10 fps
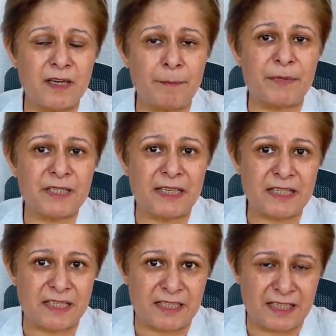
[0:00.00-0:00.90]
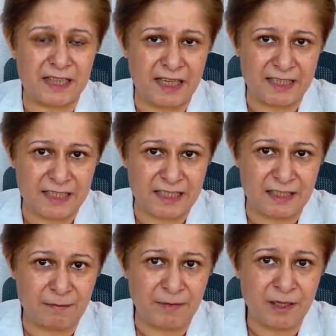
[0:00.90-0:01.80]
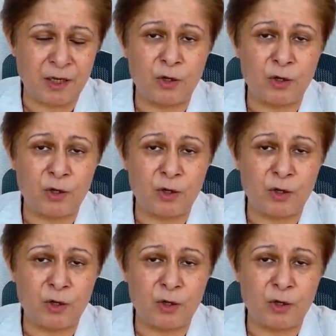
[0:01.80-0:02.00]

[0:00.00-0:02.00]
represented in that team,